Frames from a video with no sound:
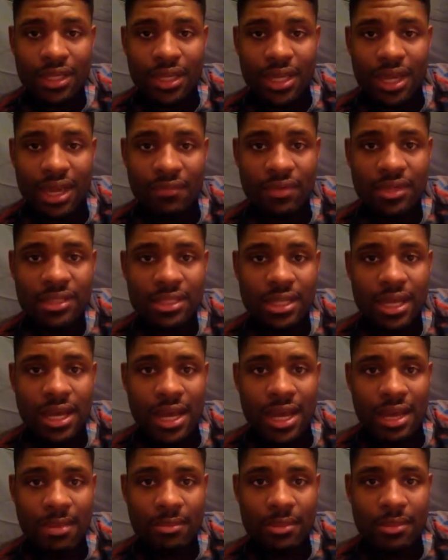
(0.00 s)
every
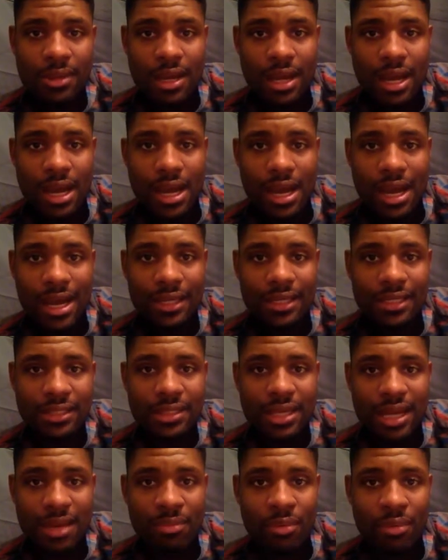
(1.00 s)
time I get
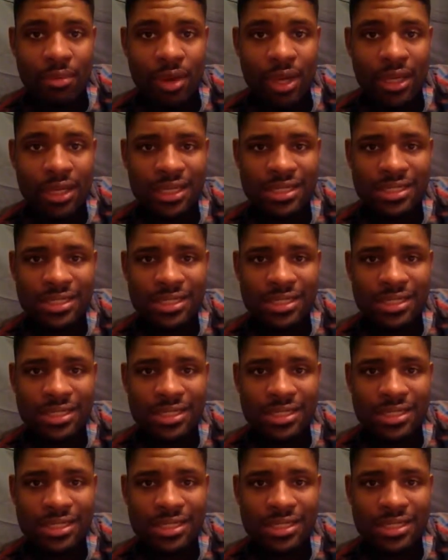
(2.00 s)
to that point,